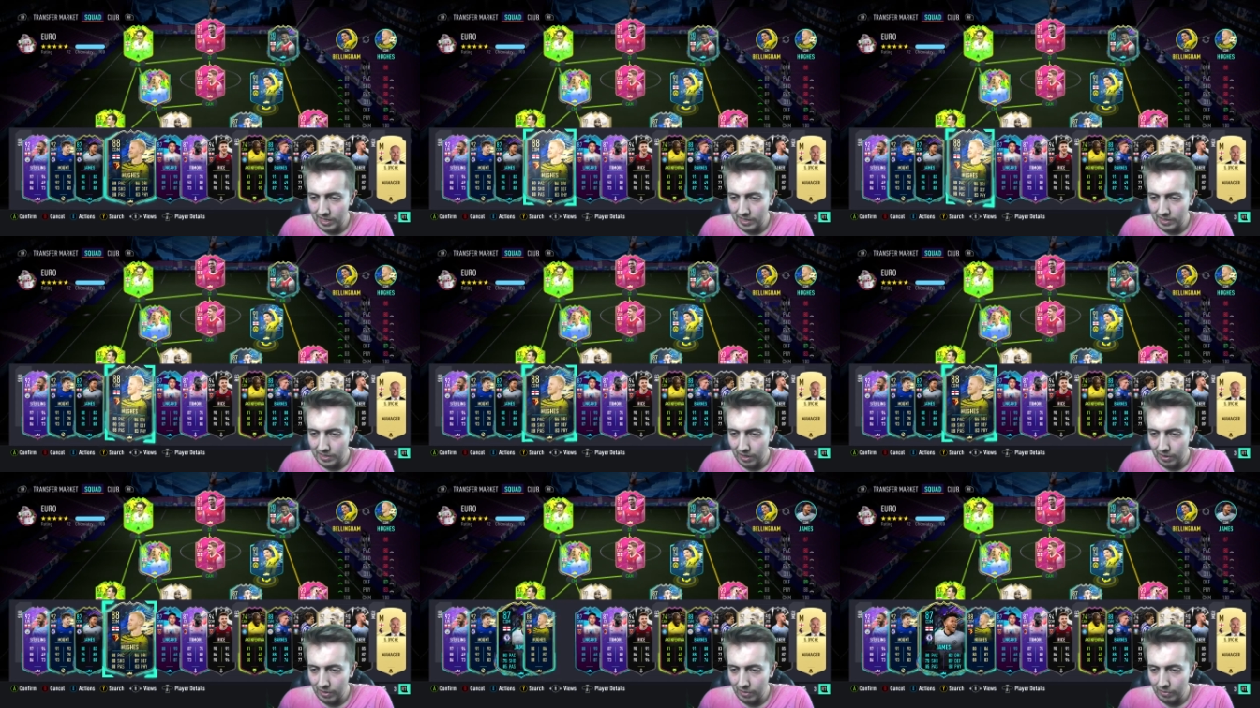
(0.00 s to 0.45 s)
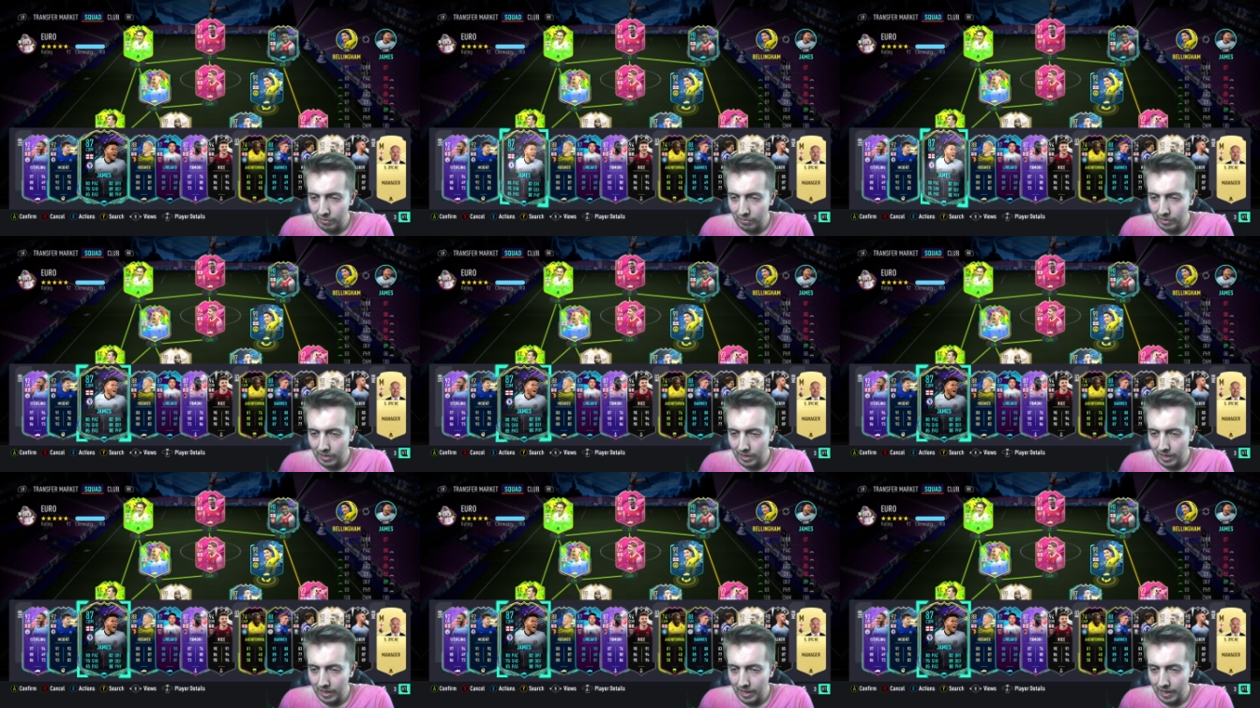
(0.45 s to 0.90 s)
So
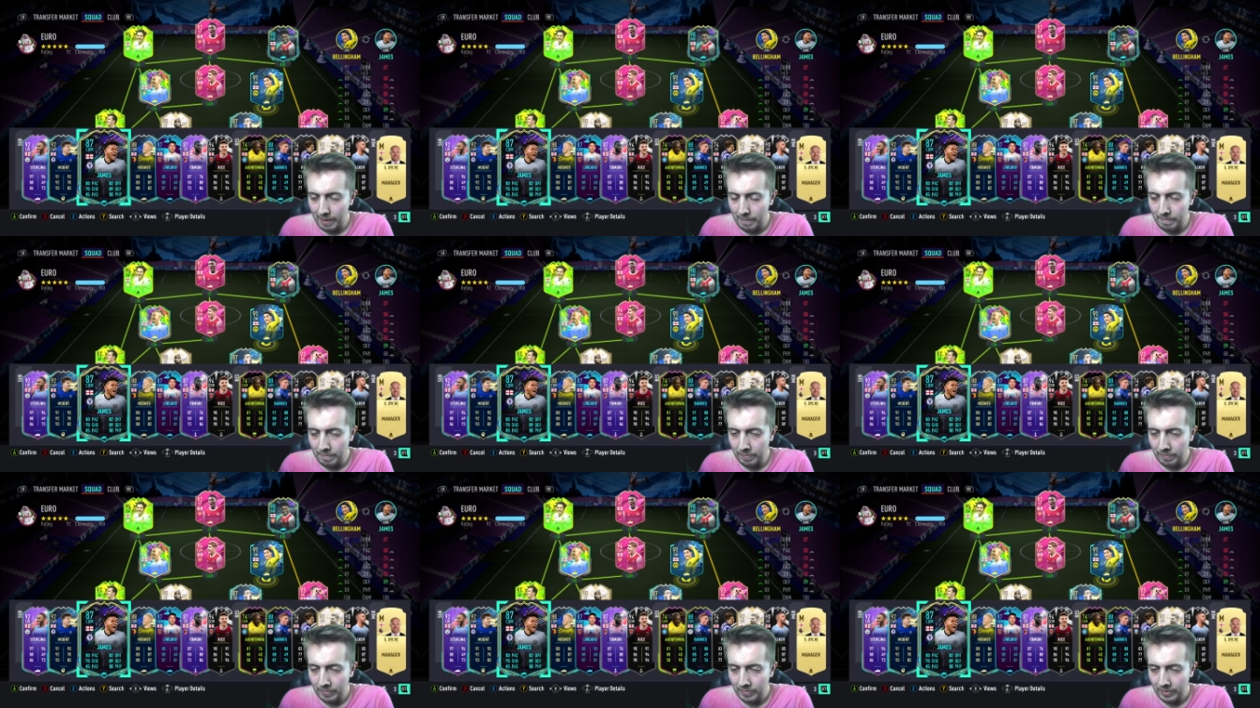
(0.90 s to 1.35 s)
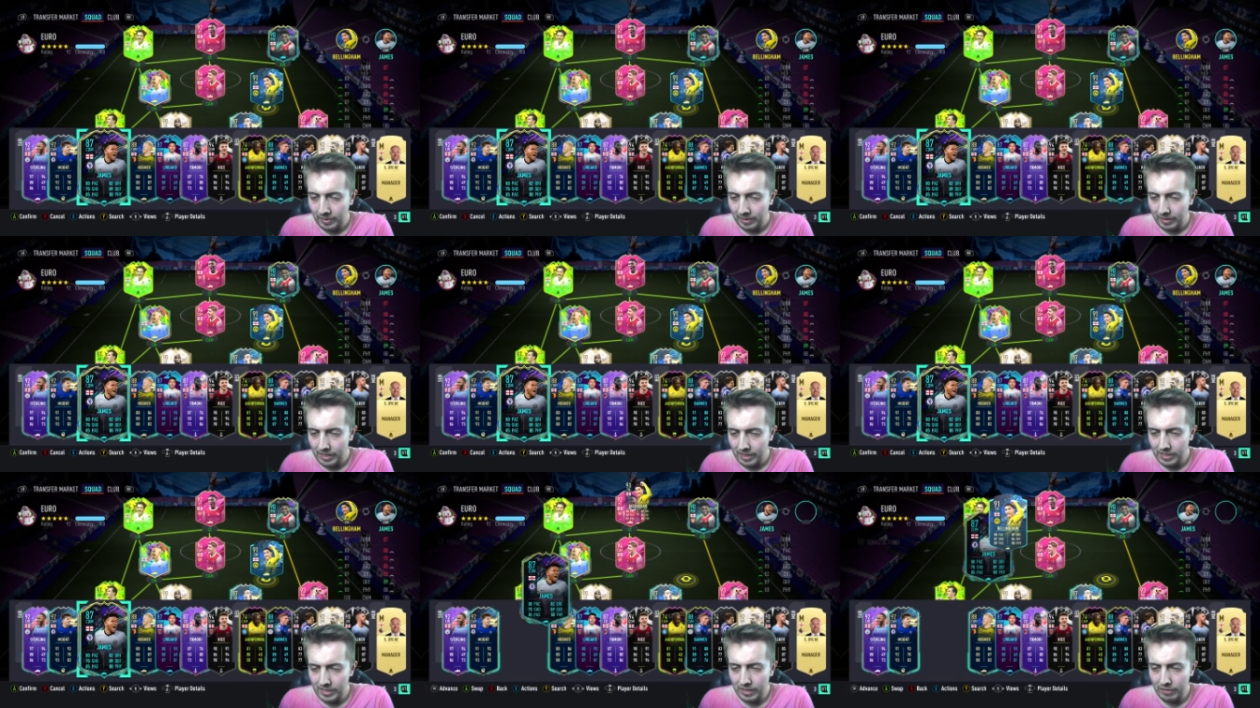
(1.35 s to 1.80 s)
um,
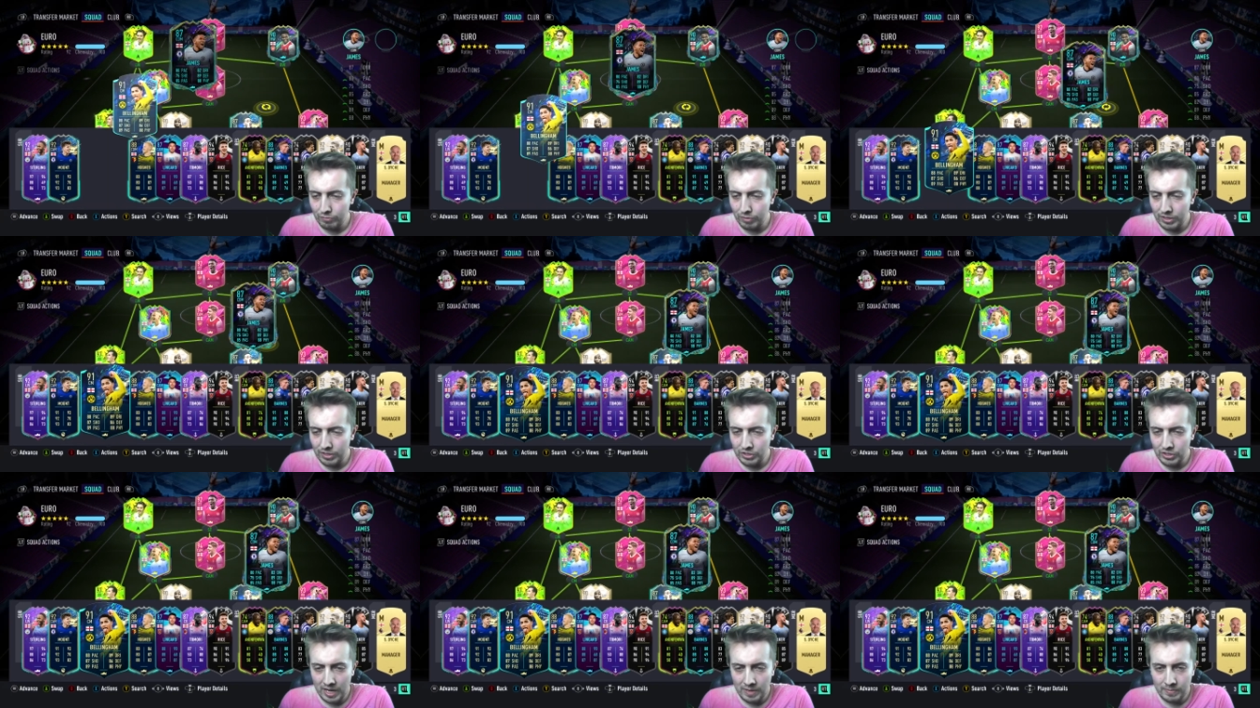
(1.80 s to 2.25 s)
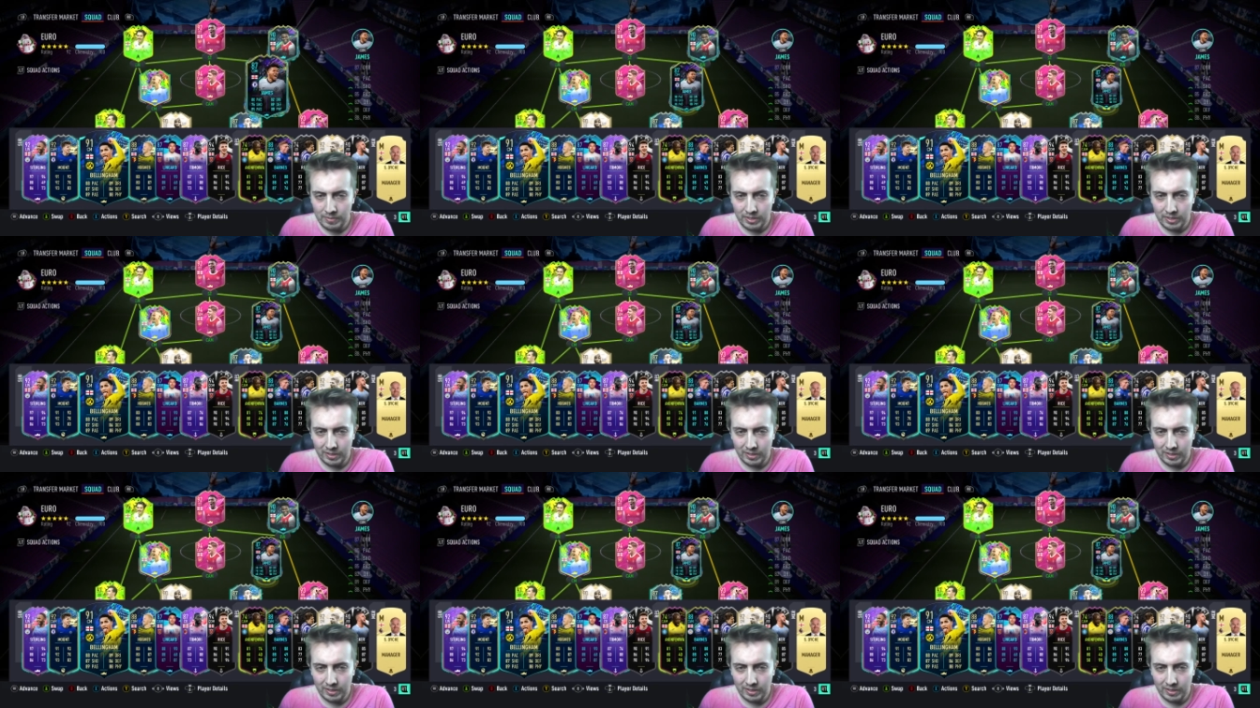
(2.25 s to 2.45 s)
let's give Reece James.